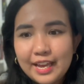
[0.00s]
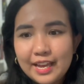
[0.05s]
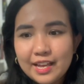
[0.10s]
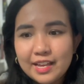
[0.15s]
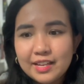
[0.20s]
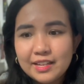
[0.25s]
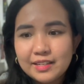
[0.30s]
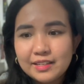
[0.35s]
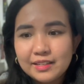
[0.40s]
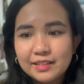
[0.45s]

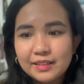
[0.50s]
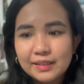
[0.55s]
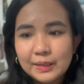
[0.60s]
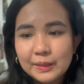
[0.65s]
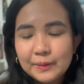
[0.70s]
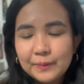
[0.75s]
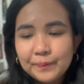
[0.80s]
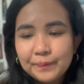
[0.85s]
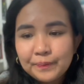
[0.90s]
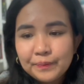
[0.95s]
And
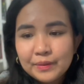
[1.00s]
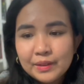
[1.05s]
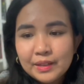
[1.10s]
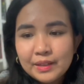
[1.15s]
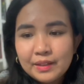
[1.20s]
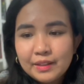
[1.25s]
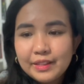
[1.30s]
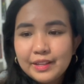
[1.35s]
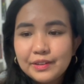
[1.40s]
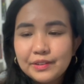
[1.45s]

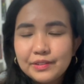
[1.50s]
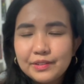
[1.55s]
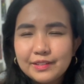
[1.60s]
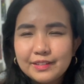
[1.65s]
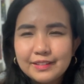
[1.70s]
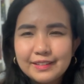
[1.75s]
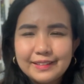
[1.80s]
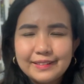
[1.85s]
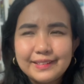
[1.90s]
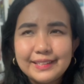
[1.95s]

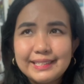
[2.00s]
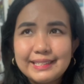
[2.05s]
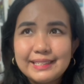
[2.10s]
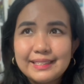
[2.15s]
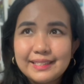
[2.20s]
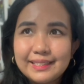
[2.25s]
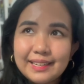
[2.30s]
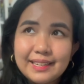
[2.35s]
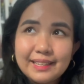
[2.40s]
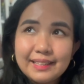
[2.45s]
there's
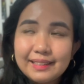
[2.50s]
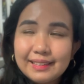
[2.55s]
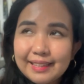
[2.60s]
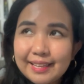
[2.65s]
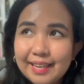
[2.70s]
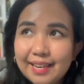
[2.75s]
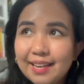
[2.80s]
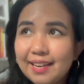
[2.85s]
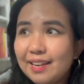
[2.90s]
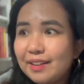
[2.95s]
distinctly,